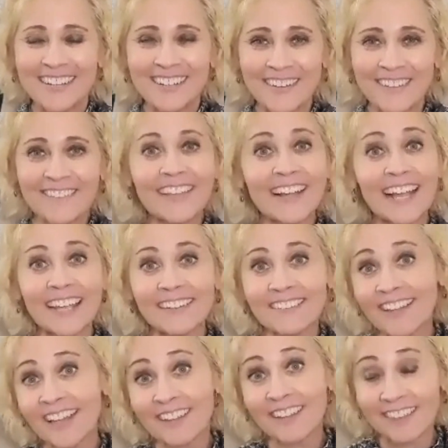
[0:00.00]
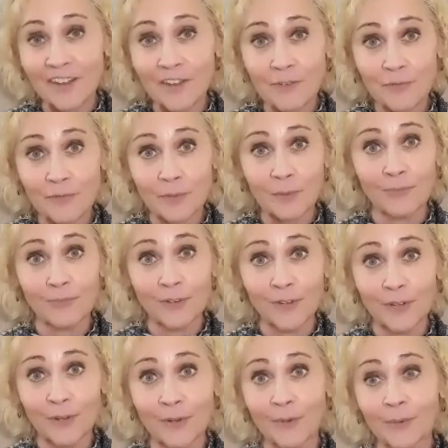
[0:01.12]
you know, like I get a lot of thank you for this
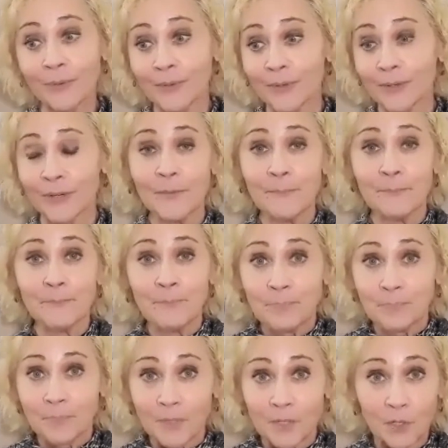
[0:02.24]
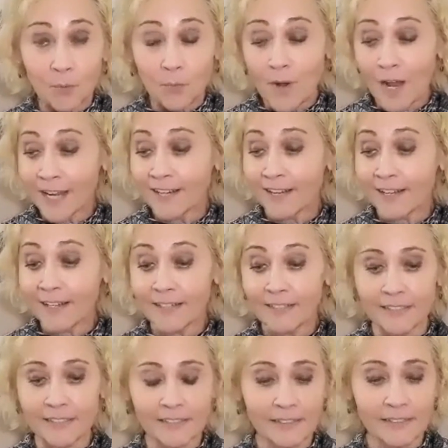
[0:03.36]
video or you know, right on
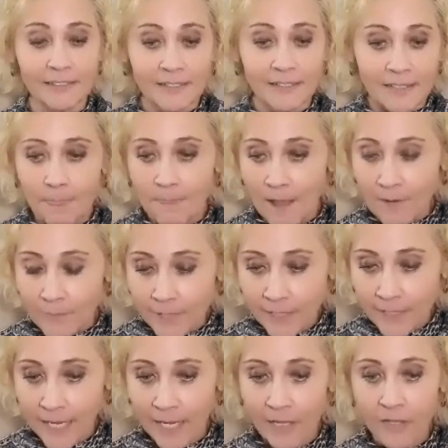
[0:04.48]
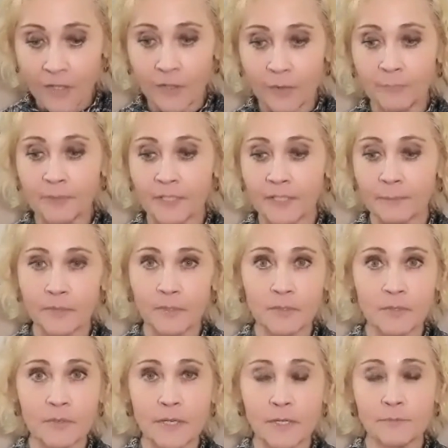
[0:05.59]
and that really helped and I'm so
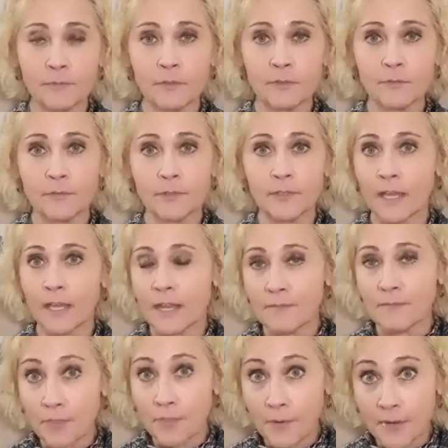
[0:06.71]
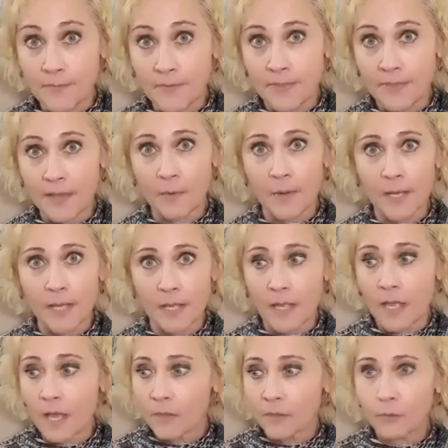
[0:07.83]
grateful for that. I never thought of it that
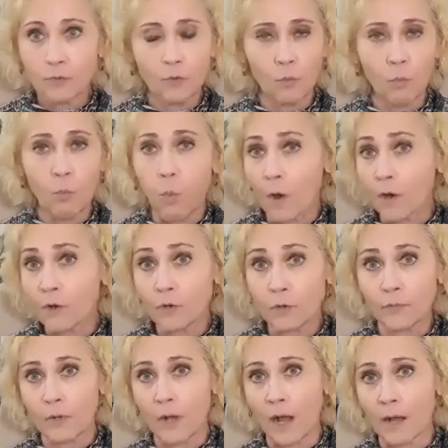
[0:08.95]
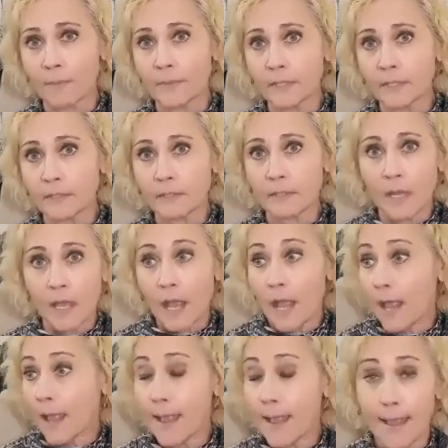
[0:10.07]
way. Those are wonderful comments.
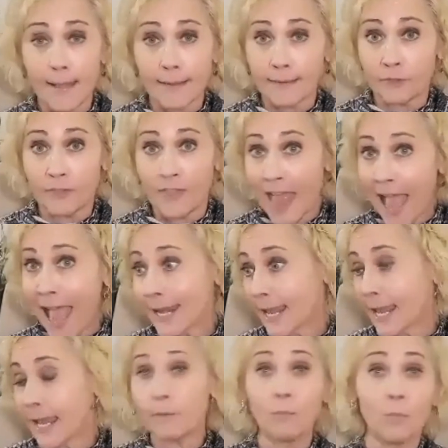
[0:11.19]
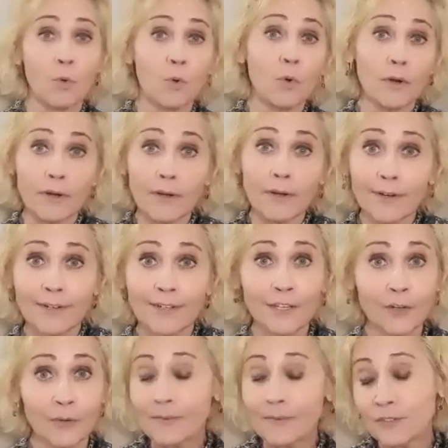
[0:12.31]
That and more you
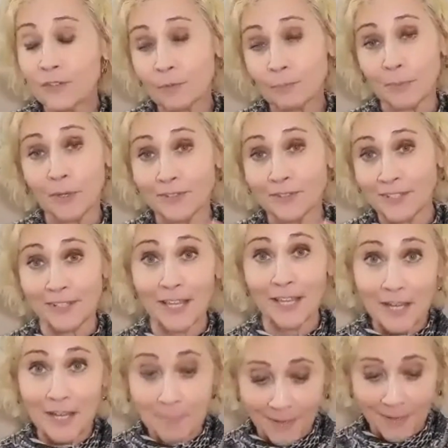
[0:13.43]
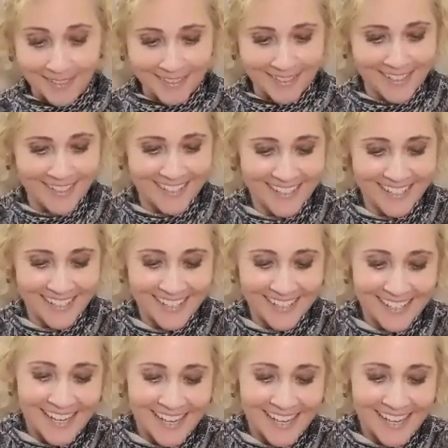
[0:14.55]
know even just pressing the like button